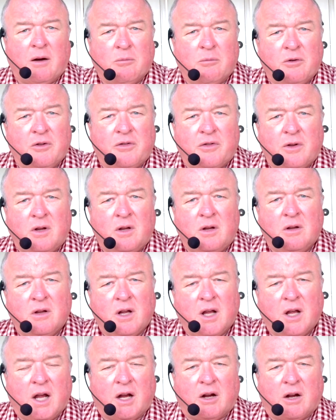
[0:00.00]
with the
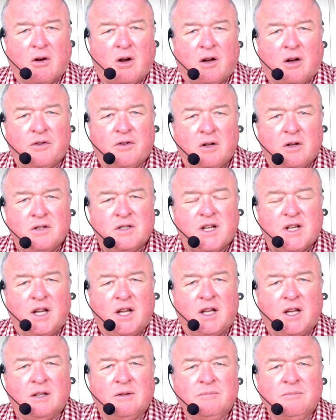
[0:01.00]
aircraft nose gear.